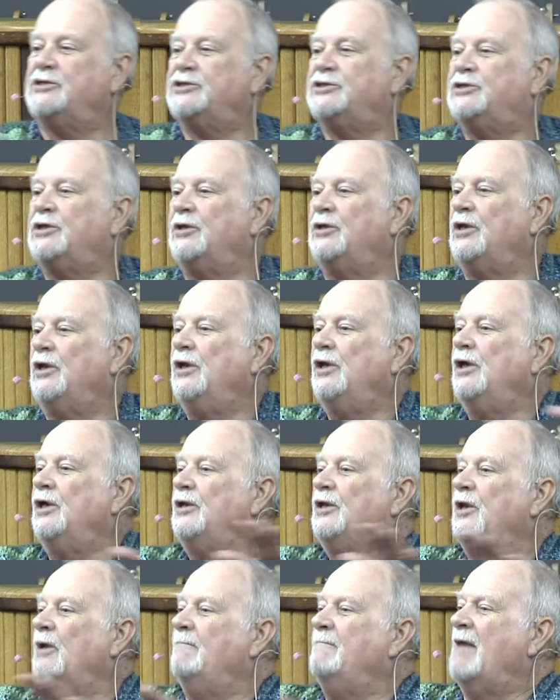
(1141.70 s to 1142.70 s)
and he went
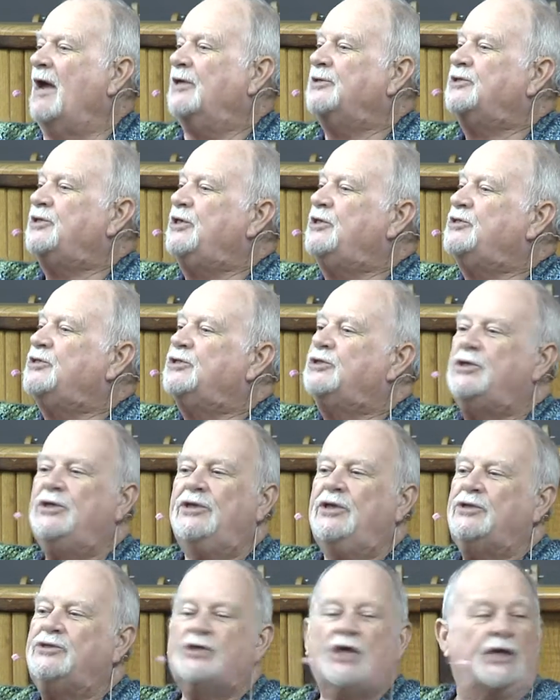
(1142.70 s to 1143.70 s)
to preach to
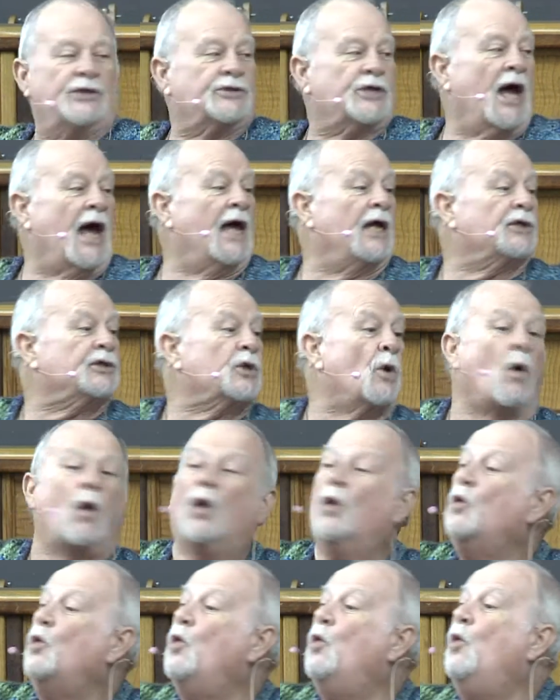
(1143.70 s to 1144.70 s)
the message
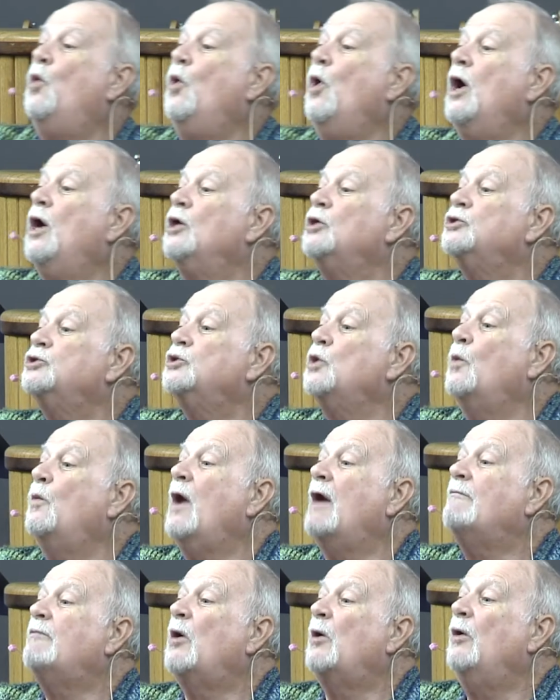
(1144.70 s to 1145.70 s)
to the Gentiles
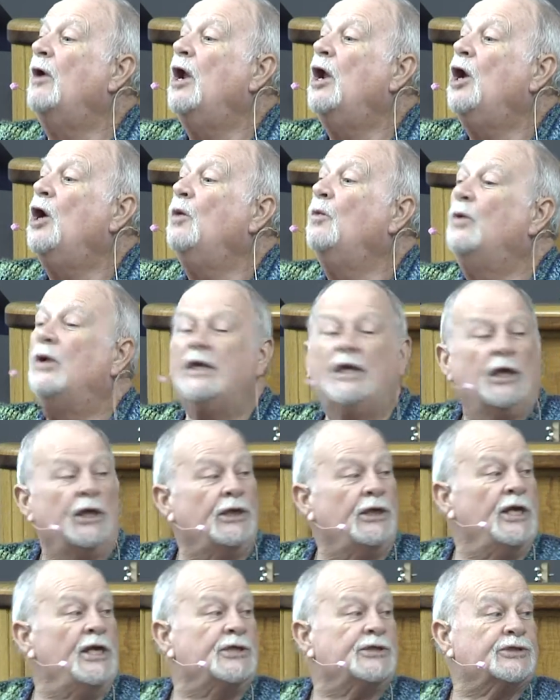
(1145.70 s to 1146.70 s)
or
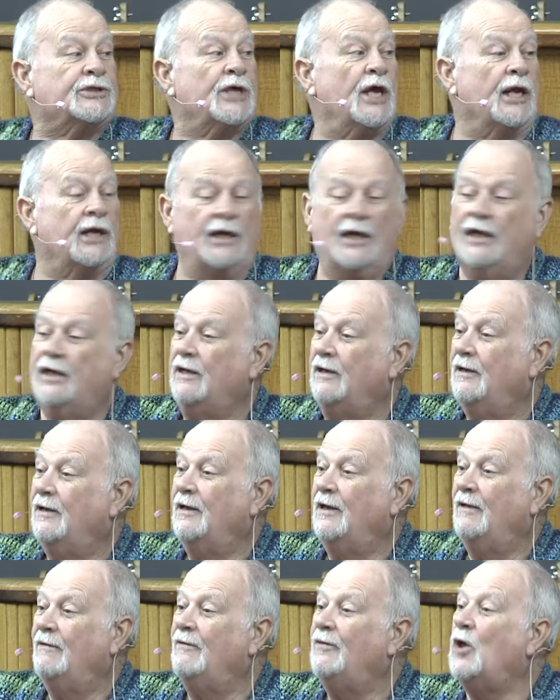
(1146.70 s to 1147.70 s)
whosoever would
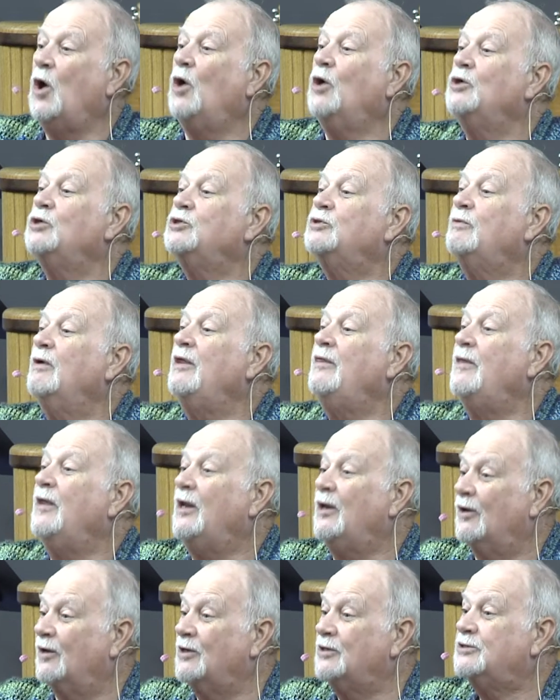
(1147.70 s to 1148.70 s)
listen.
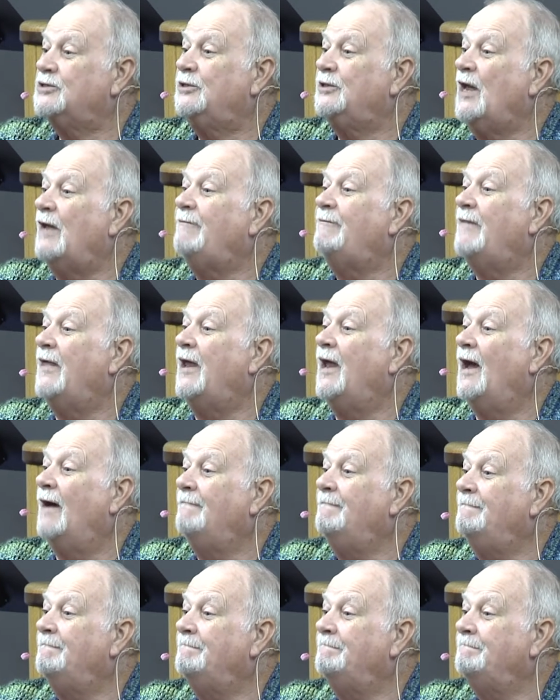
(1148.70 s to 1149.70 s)
Those with
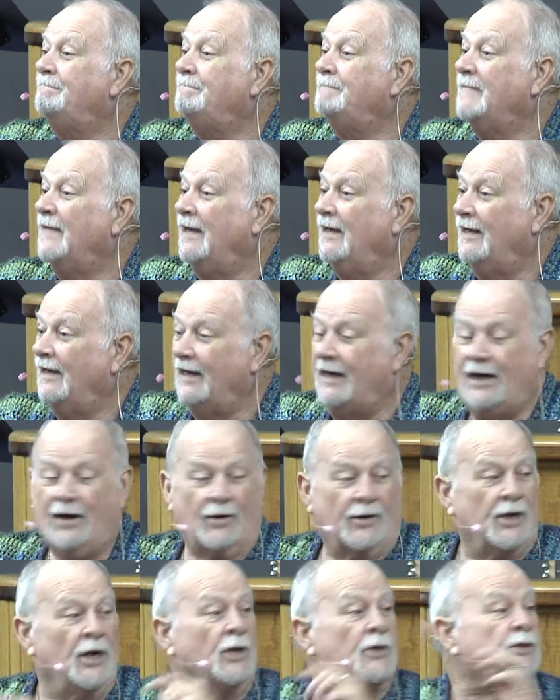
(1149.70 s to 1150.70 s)
ears, let
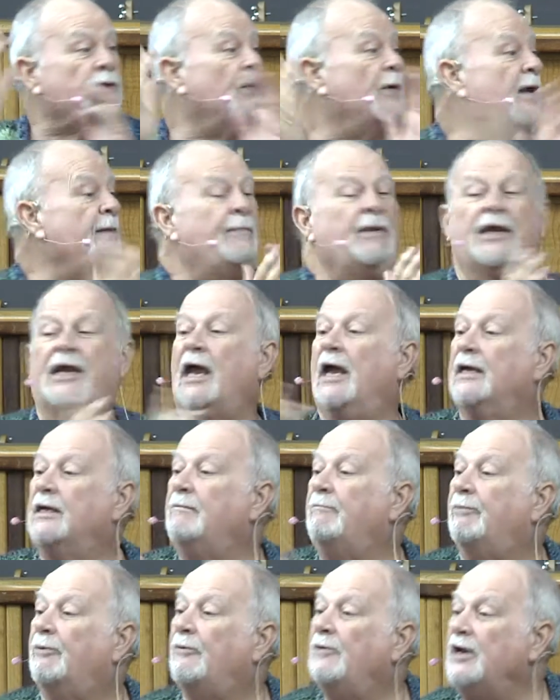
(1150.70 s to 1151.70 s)
them
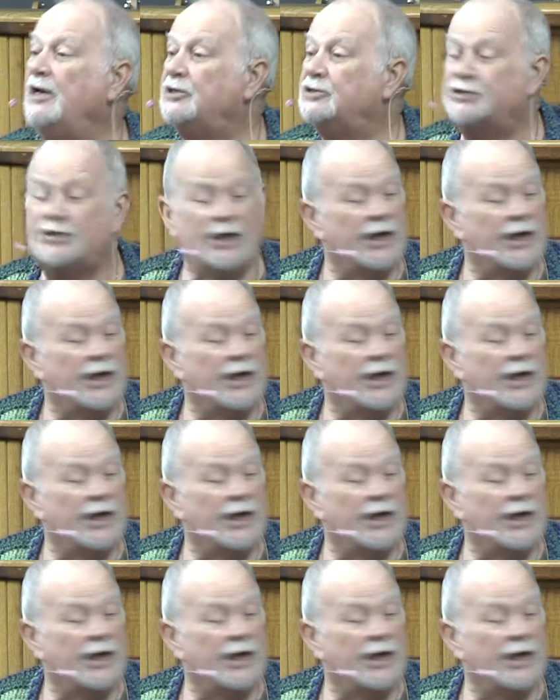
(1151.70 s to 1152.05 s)
hear. So